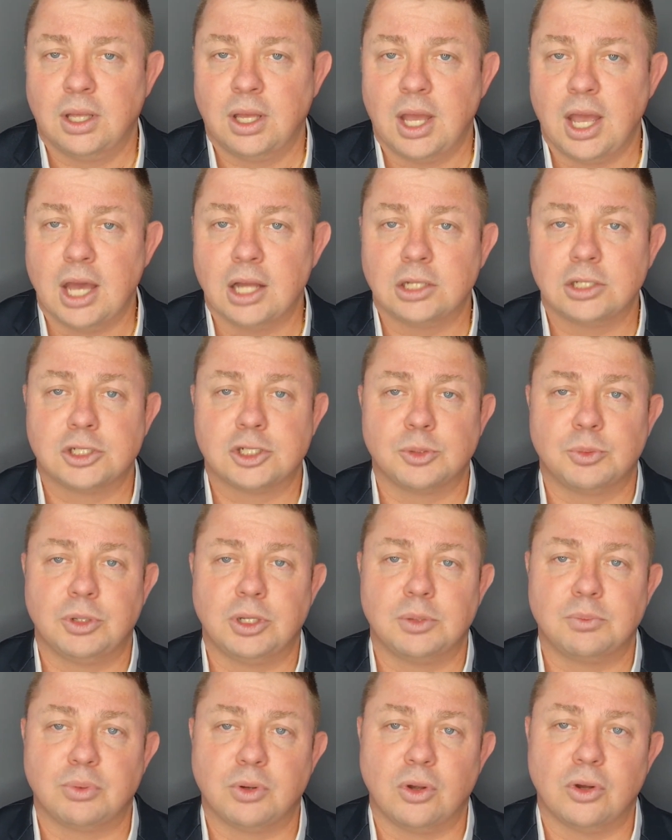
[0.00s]

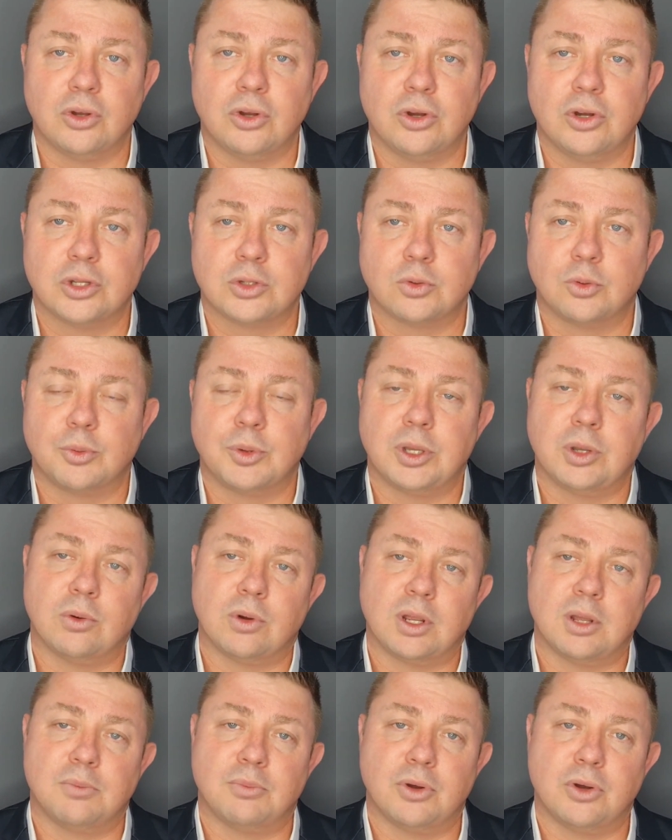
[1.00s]
Eligible employers will be
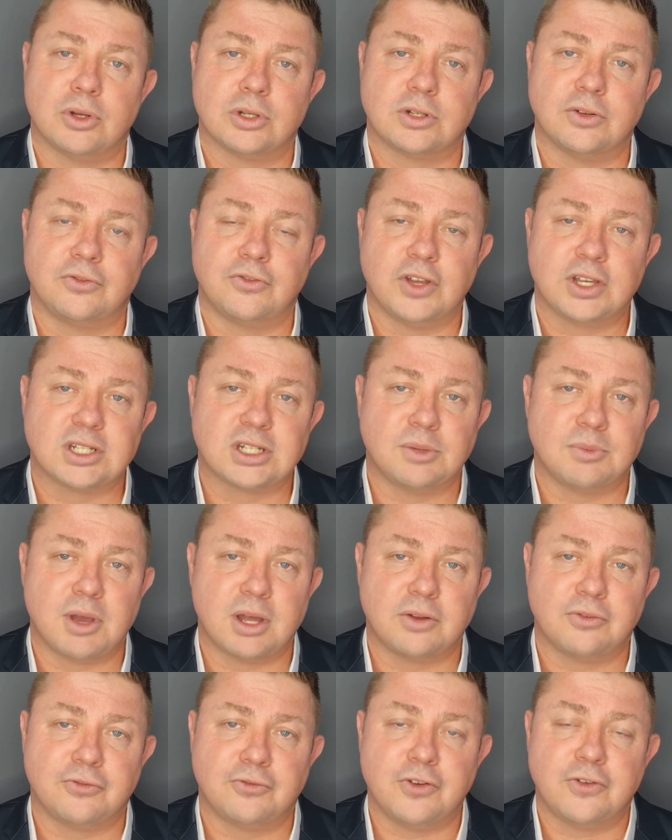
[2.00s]
reimbursed a fixed
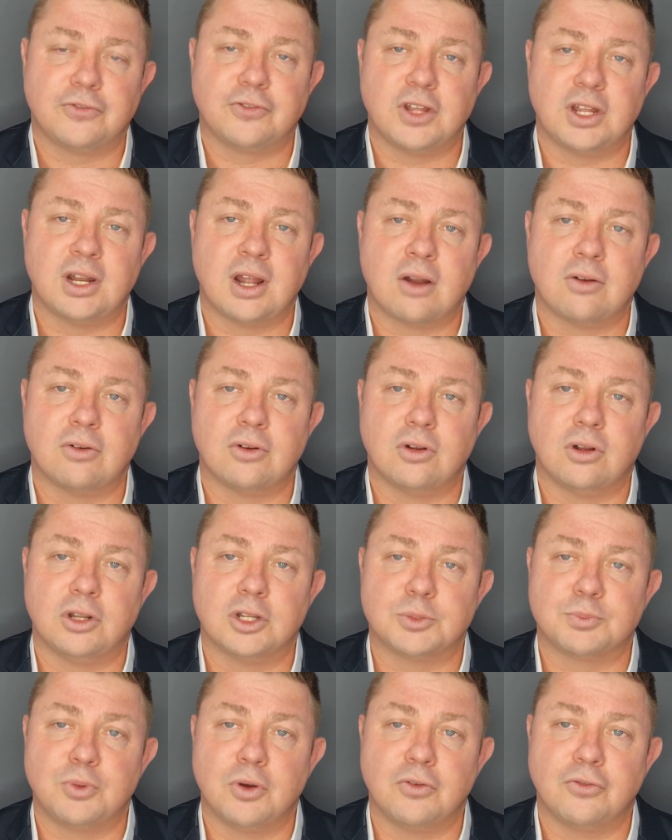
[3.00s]
amount of
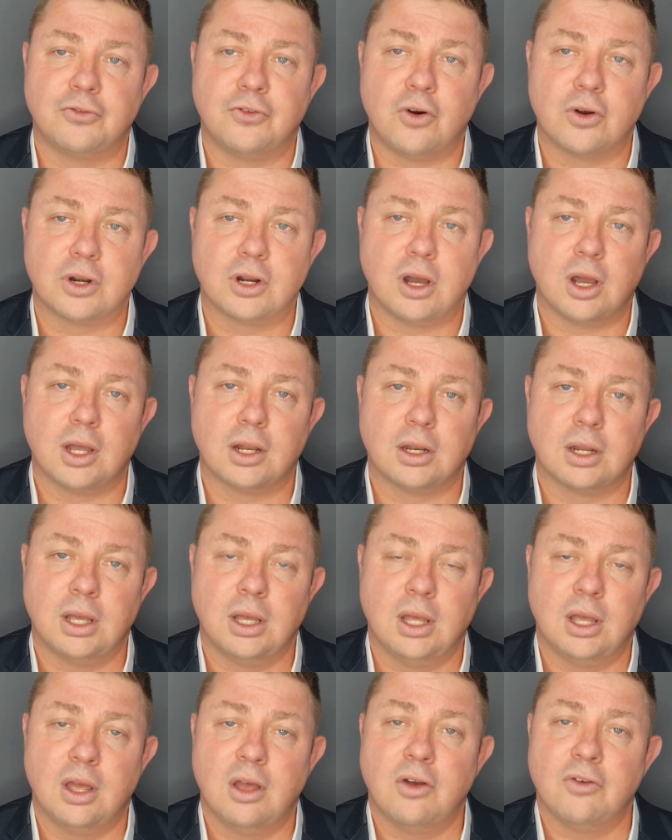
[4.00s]
$1,500 per fortnight
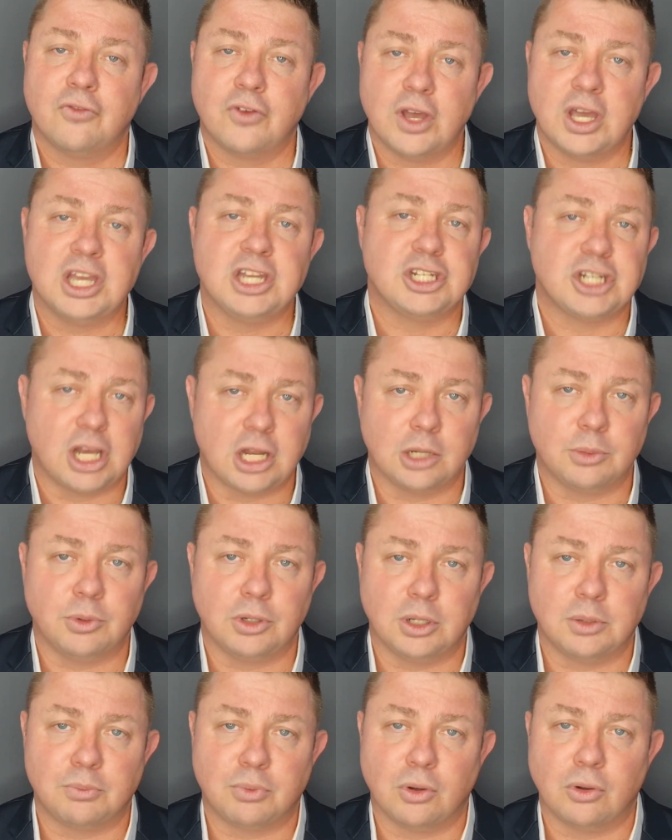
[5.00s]
for each
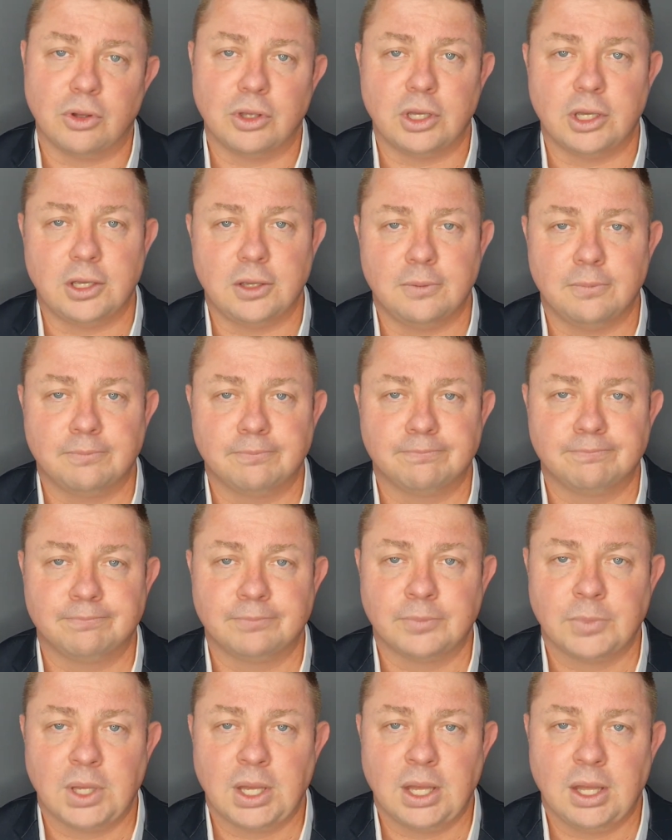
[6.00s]
eligible employee.
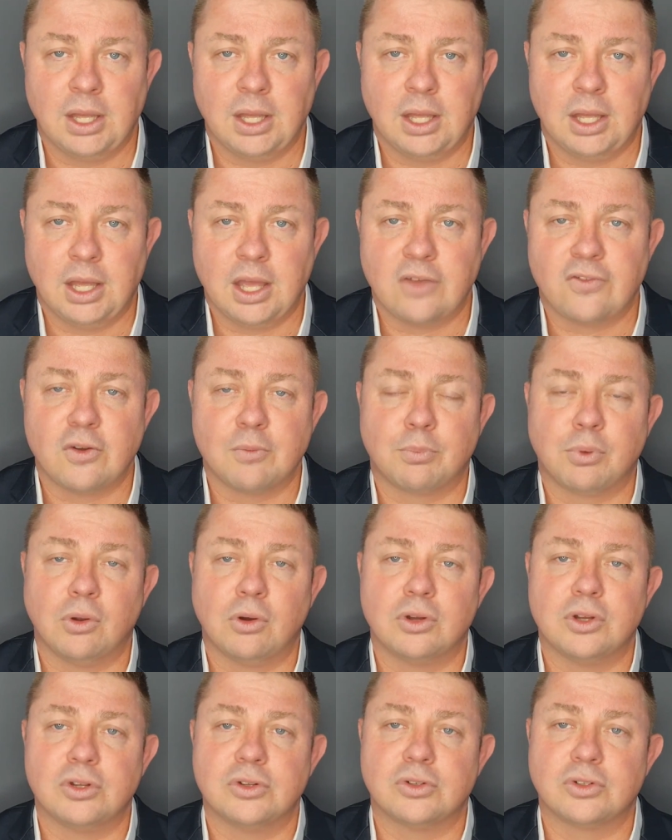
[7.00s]
If
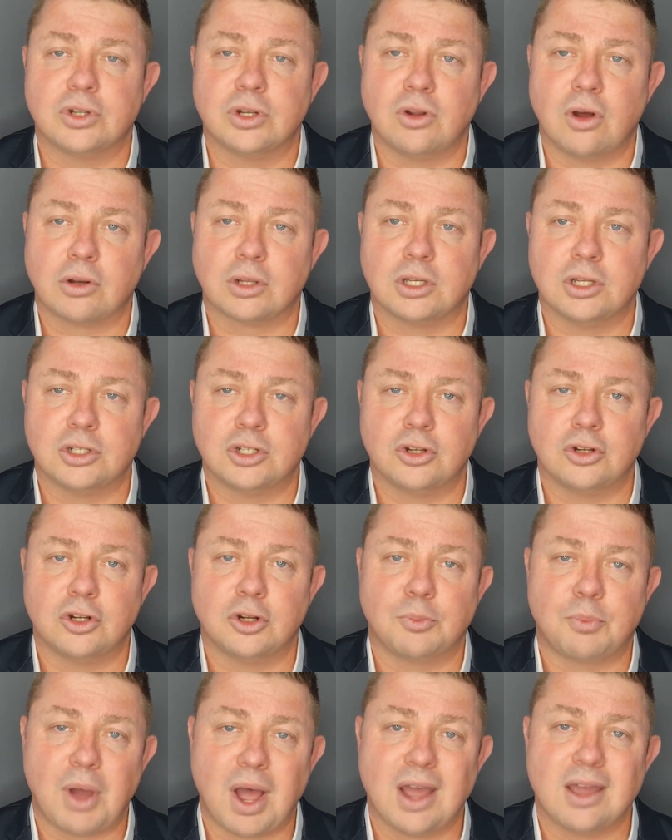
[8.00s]
employers do not continue
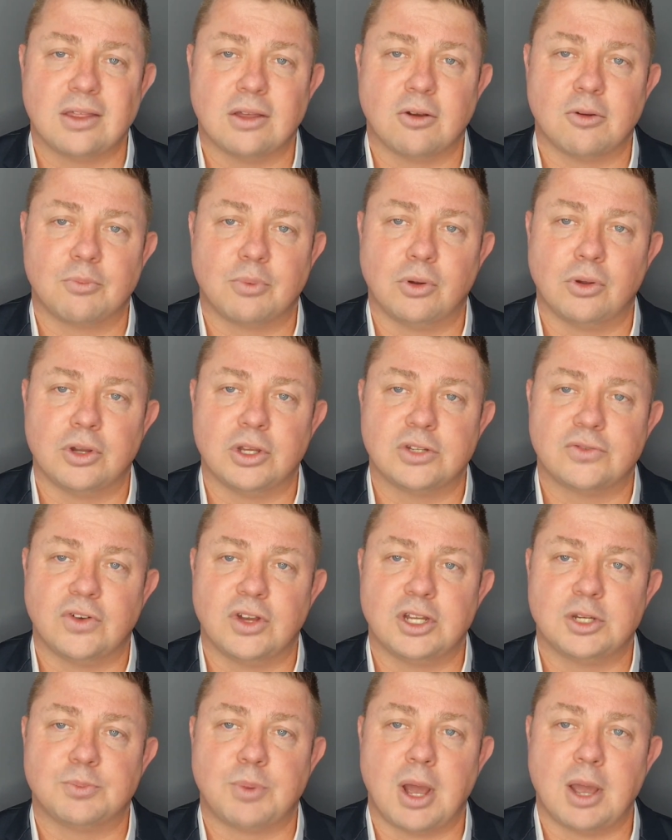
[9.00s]
to pay their employees for
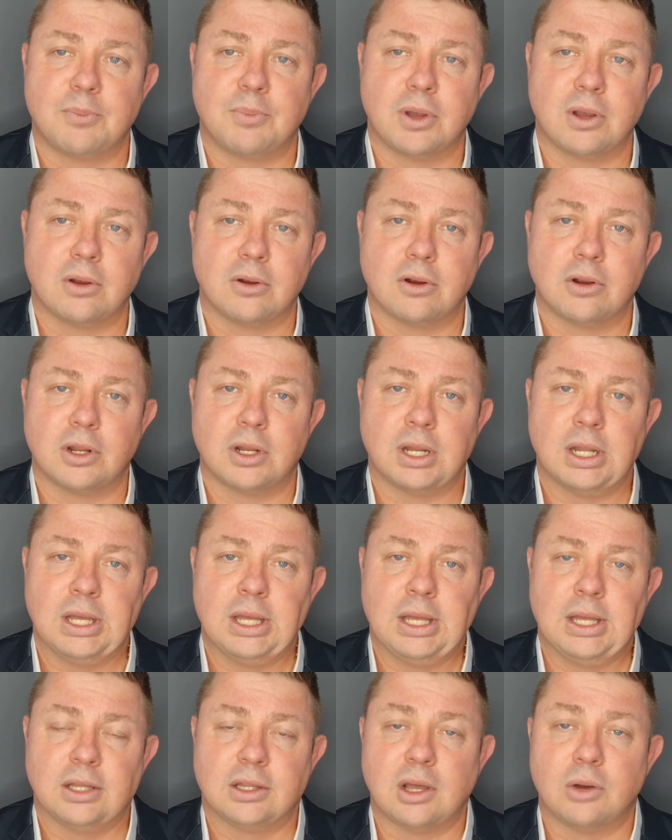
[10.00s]
each pay period,
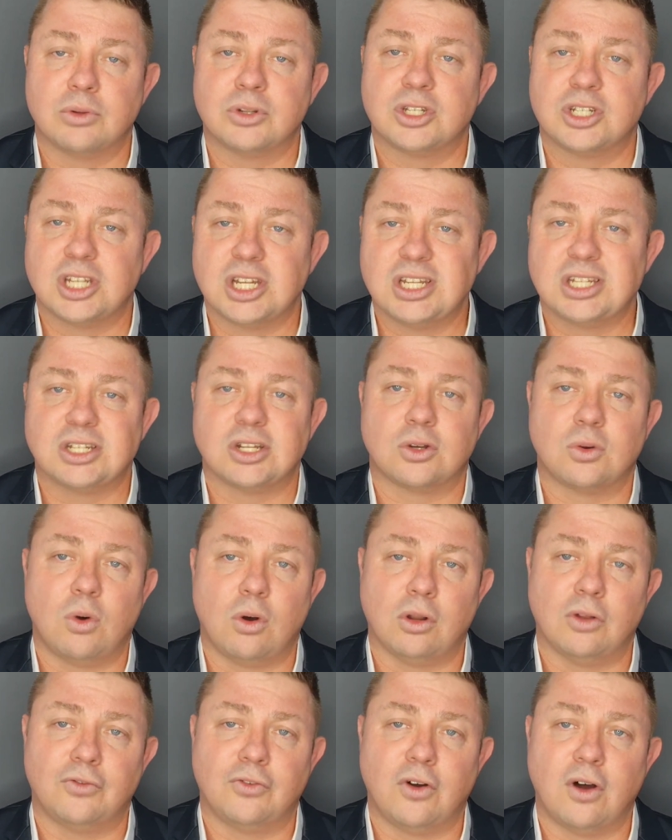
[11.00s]
they will cease to
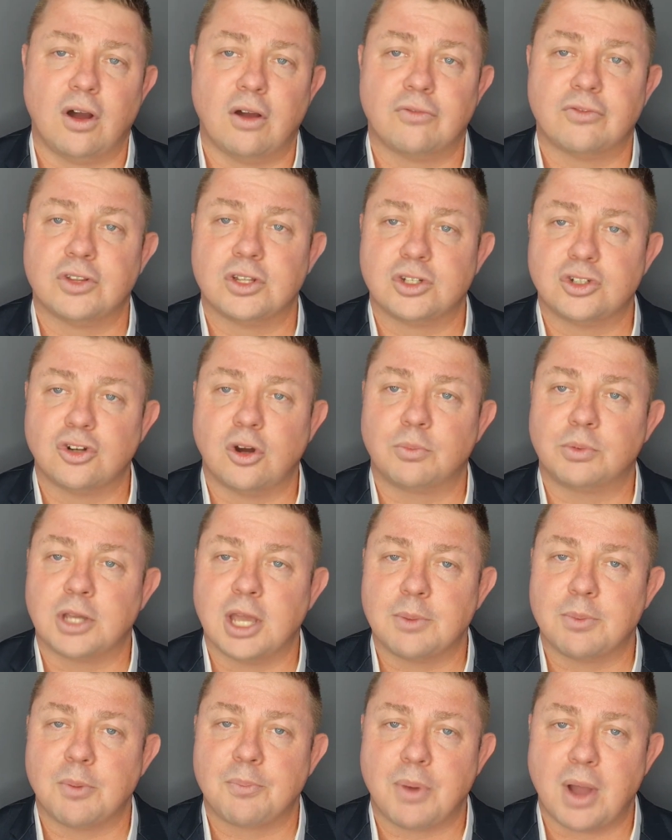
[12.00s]
qualify for the
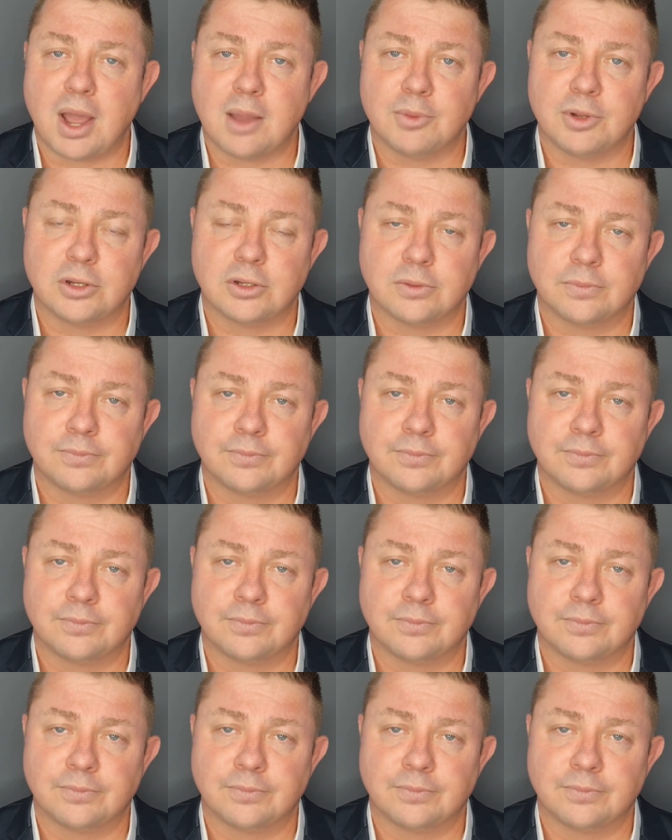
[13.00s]
JobKeeper payment.